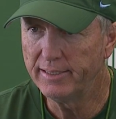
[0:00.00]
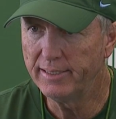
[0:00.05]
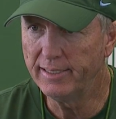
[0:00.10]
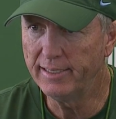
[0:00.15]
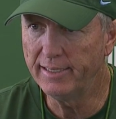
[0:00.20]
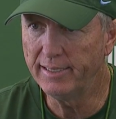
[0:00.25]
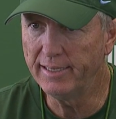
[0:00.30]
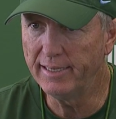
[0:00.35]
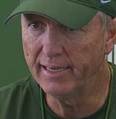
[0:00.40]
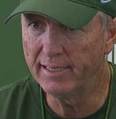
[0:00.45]

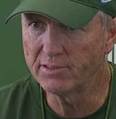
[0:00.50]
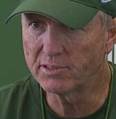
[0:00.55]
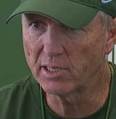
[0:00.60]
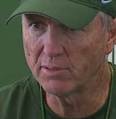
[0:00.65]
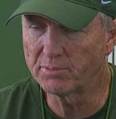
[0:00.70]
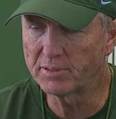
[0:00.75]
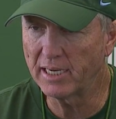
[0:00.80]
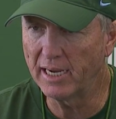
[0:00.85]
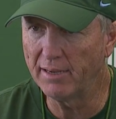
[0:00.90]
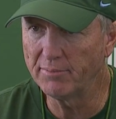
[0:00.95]
And, and
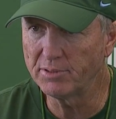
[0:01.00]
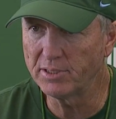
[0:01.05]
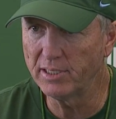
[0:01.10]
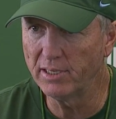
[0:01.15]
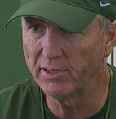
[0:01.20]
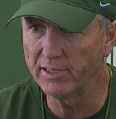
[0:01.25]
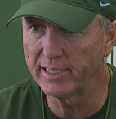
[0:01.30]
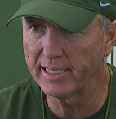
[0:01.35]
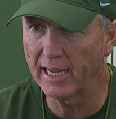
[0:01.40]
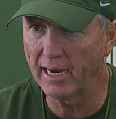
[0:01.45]
sometimes, you
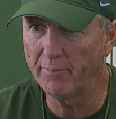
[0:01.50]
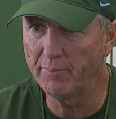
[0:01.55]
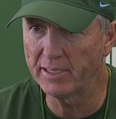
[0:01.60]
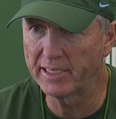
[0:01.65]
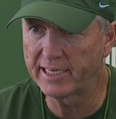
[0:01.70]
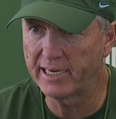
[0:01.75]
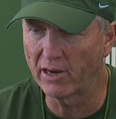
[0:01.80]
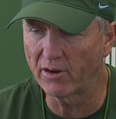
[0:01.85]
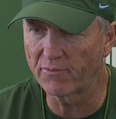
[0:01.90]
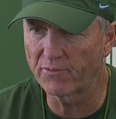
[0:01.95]
know, you got to be
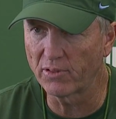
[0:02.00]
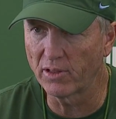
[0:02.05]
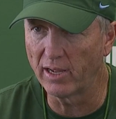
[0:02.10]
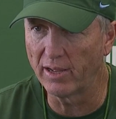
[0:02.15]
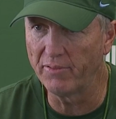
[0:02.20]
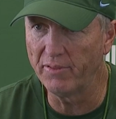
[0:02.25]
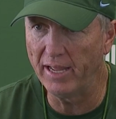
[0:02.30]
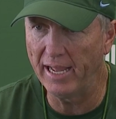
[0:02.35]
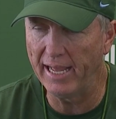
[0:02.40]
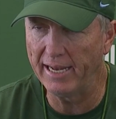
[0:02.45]
careful
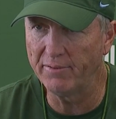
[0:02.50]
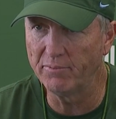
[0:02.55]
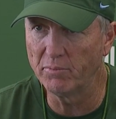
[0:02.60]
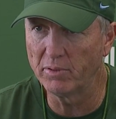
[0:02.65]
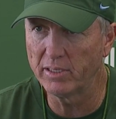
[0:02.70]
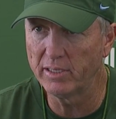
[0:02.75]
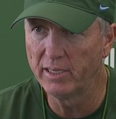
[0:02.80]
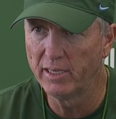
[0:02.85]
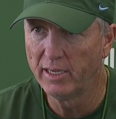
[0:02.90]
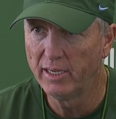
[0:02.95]
on that. And
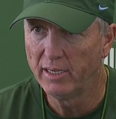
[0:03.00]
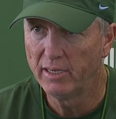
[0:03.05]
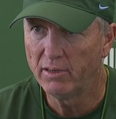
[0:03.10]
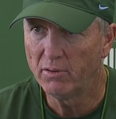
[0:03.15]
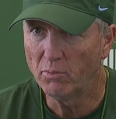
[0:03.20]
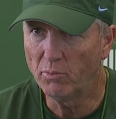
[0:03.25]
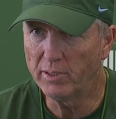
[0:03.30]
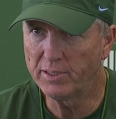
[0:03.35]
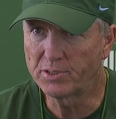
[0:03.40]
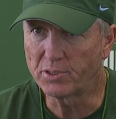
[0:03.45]
we,
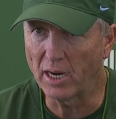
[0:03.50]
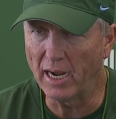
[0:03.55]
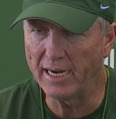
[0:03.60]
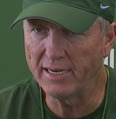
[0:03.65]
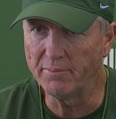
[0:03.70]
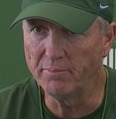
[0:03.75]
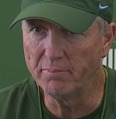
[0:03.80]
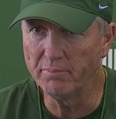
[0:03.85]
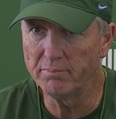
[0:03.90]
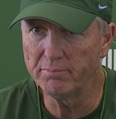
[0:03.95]
we tried
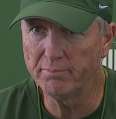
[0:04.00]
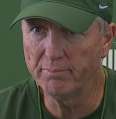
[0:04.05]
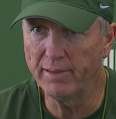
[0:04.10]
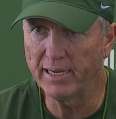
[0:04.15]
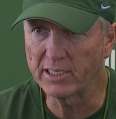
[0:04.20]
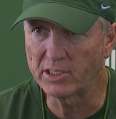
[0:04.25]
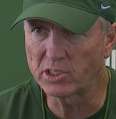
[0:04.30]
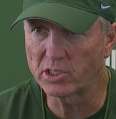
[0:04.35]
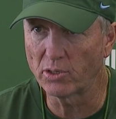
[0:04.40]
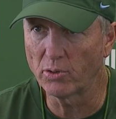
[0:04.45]
to
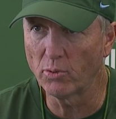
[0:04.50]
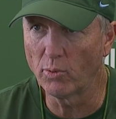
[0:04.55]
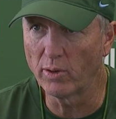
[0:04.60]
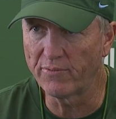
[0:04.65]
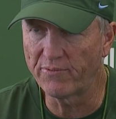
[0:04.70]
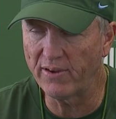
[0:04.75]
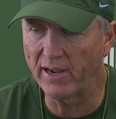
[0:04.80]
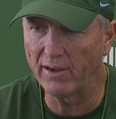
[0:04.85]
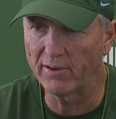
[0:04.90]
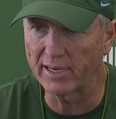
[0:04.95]
make sure we
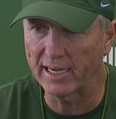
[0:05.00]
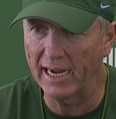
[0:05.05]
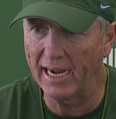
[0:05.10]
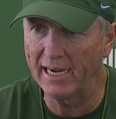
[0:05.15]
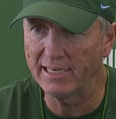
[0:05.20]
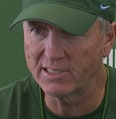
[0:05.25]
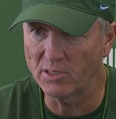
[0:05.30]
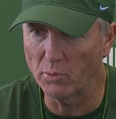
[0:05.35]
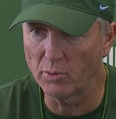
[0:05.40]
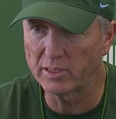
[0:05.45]
found
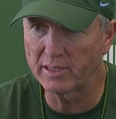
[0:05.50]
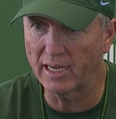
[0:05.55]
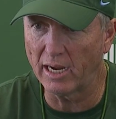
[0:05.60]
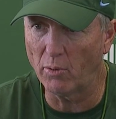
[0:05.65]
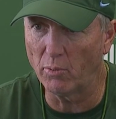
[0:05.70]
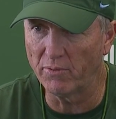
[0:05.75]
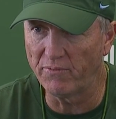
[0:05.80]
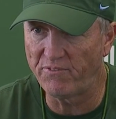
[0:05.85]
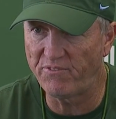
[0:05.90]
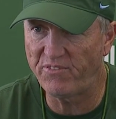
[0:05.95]
guys that we thought
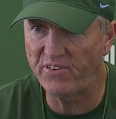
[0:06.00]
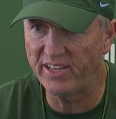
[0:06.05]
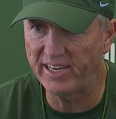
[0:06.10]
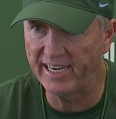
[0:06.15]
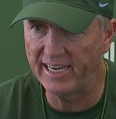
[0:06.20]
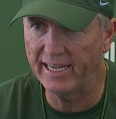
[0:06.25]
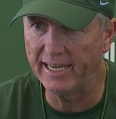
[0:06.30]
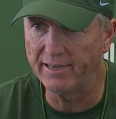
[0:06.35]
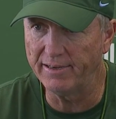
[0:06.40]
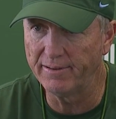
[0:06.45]
would fit
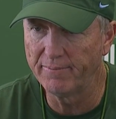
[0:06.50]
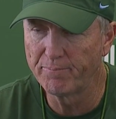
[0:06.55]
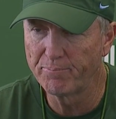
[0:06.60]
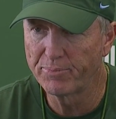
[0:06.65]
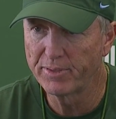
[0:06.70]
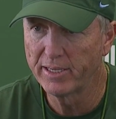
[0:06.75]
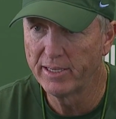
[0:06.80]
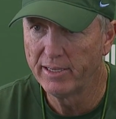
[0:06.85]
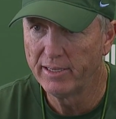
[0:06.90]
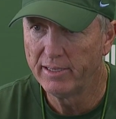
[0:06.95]
in
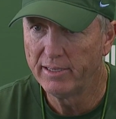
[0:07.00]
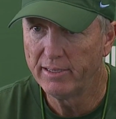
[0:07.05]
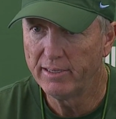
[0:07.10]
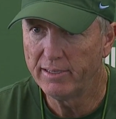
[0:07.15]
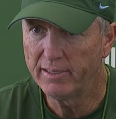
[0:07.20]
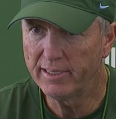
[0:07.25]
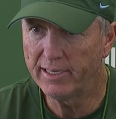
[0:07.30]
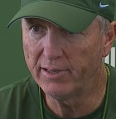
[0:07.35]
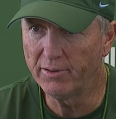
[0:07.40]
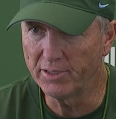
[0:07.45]

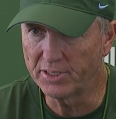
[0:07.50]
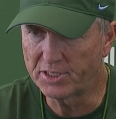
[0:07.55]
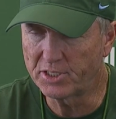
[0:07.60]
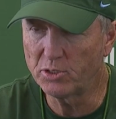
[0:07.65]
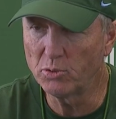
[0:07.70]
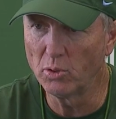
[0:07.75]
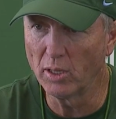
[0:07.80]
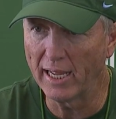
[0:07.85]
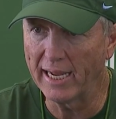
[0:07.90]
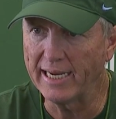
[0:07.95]
here at
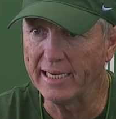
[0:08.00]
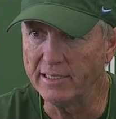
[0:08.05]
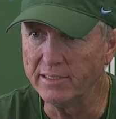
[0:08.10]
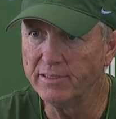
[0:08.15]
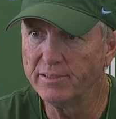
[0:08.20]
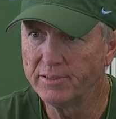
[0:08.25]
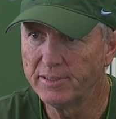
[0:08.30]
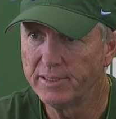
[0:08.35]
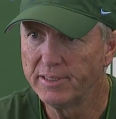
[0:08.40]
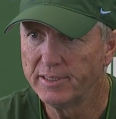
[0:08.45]
Tulane.
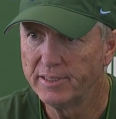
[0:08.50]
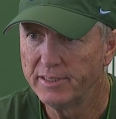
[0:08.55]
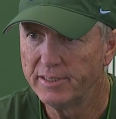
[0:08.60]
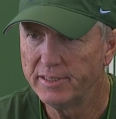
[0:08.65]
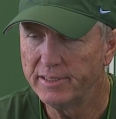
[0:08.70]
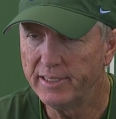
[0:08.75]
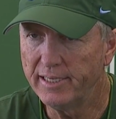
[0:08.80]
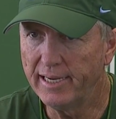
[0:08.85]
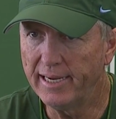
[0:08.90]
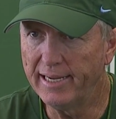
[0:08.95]

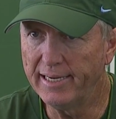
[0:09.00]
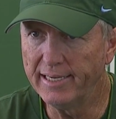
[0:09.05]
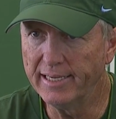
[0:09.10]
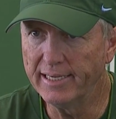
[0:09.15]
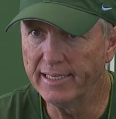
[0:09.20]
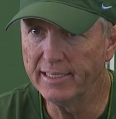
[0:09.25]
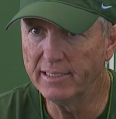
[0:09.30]
And uh,